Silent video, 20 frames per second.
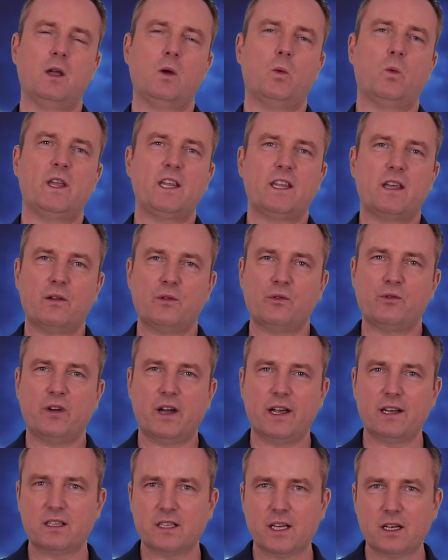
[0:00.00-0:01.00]
where you can
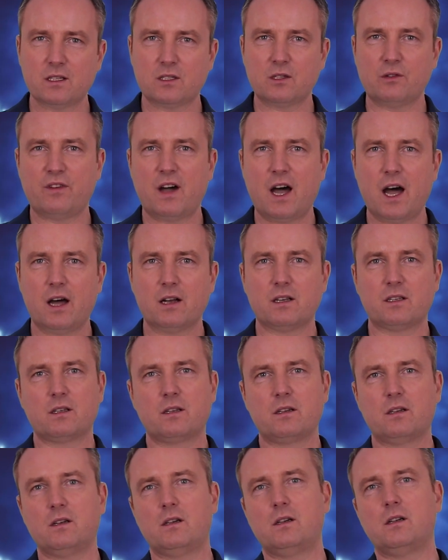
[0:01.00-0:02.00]
find tons of
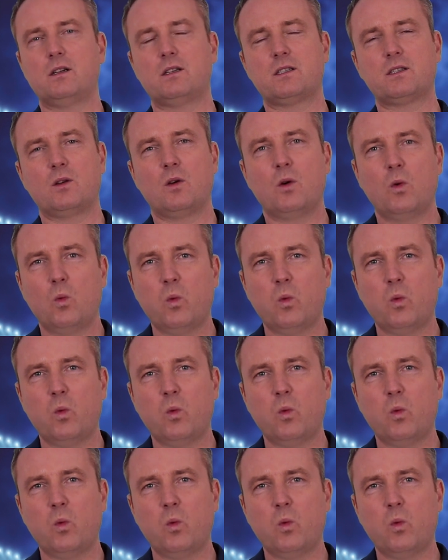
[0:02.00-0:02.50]
articles,